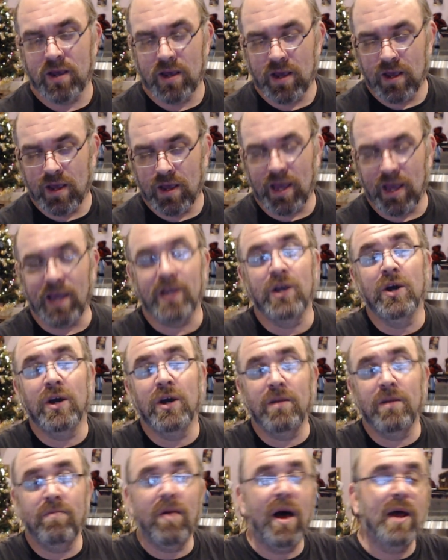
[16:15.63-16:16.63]
A
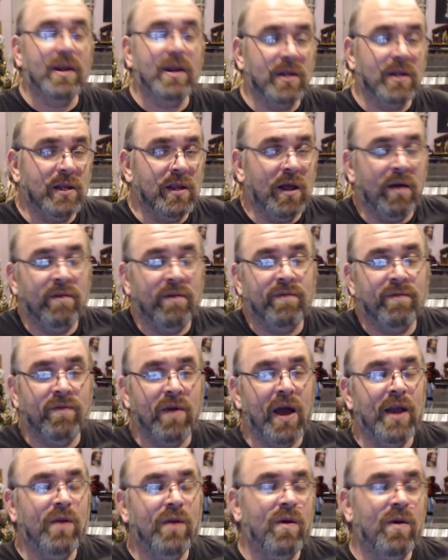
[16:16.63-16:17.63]
good bottle of
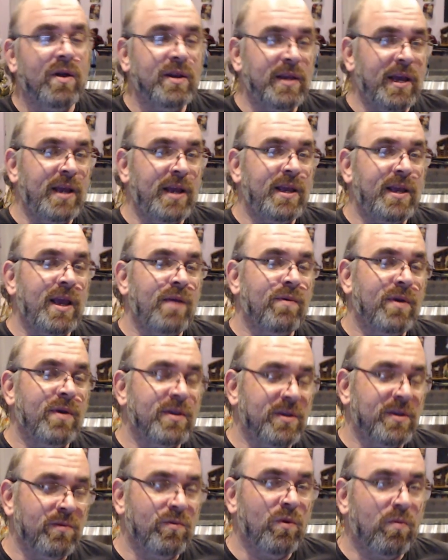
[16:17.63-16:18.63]
high quality 8K
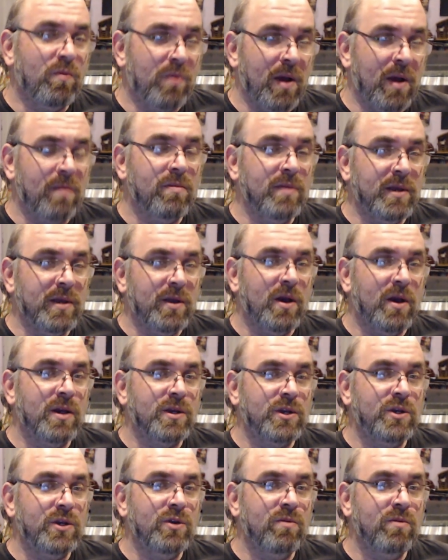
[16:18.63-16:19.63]
resin will probably
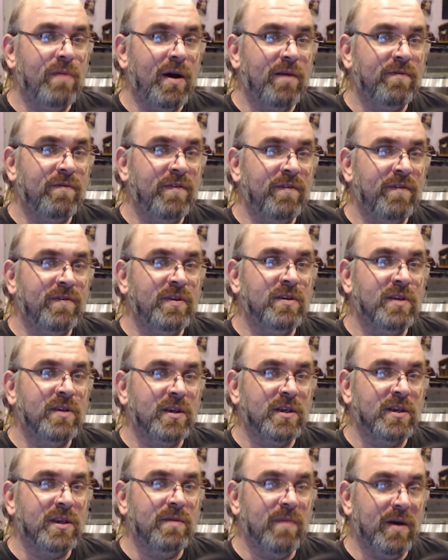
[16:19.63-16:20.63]
cost you about 50,
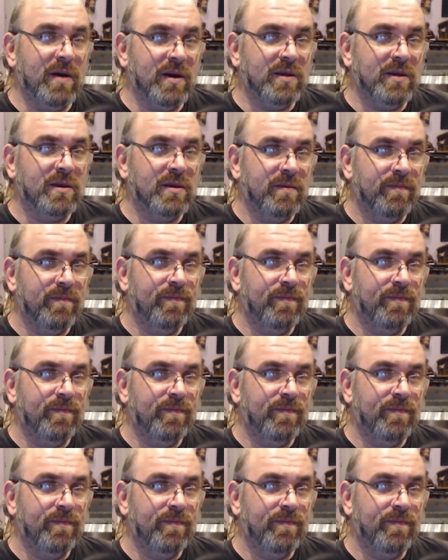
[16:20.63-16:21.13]
60 bucks.